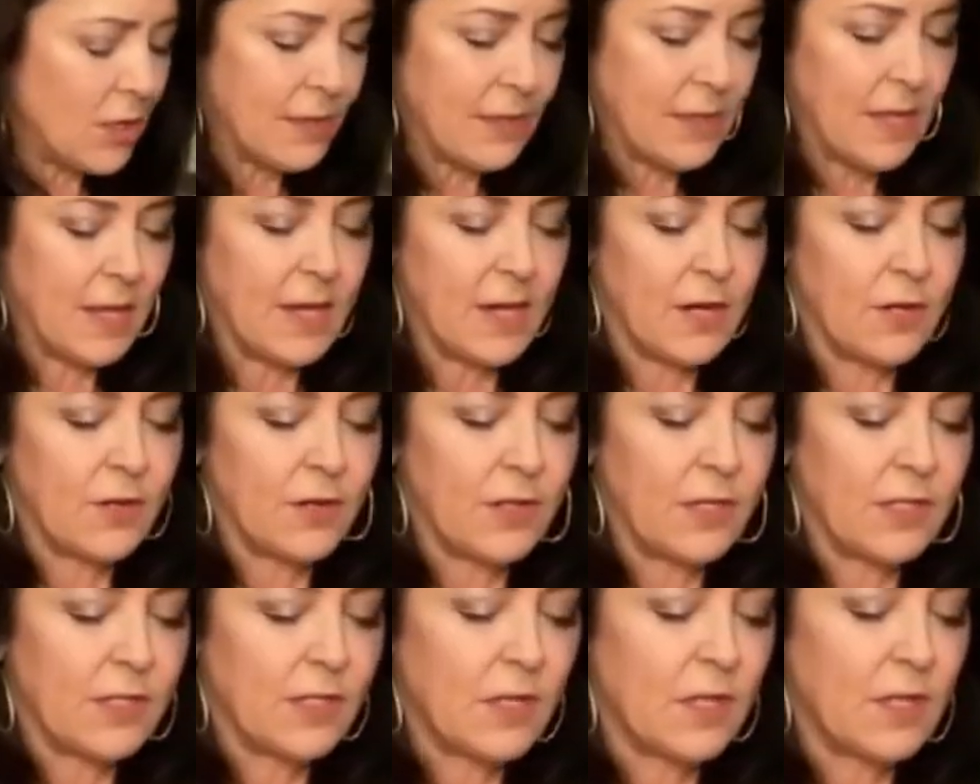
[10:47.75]
on
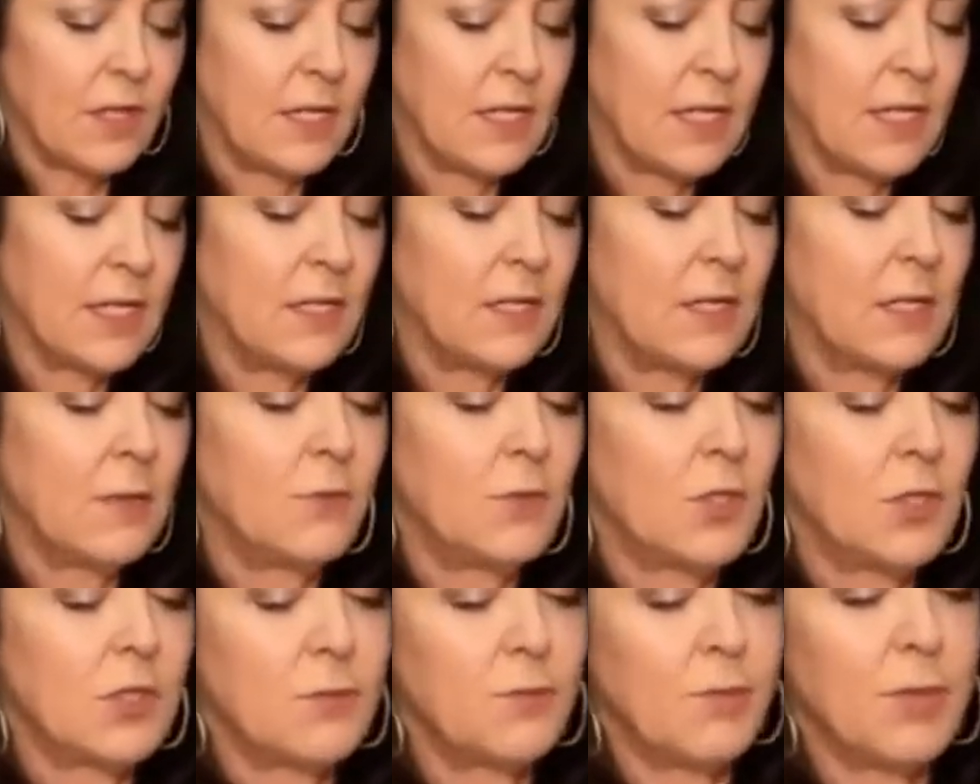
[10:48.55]
there, it's gonna end
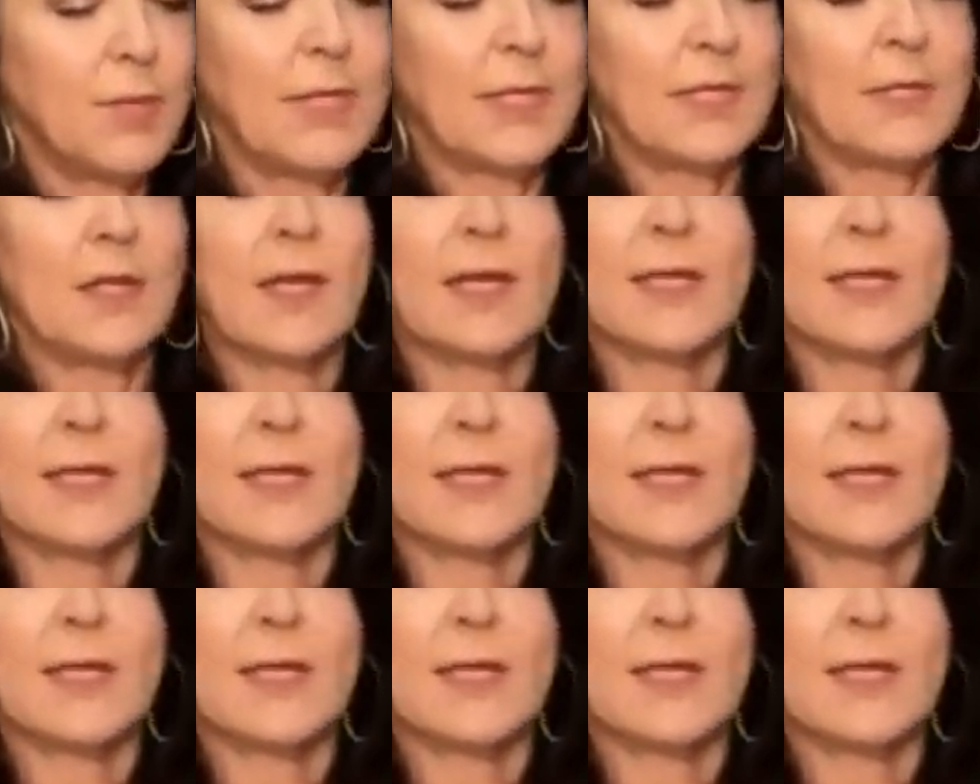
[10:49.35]
up just being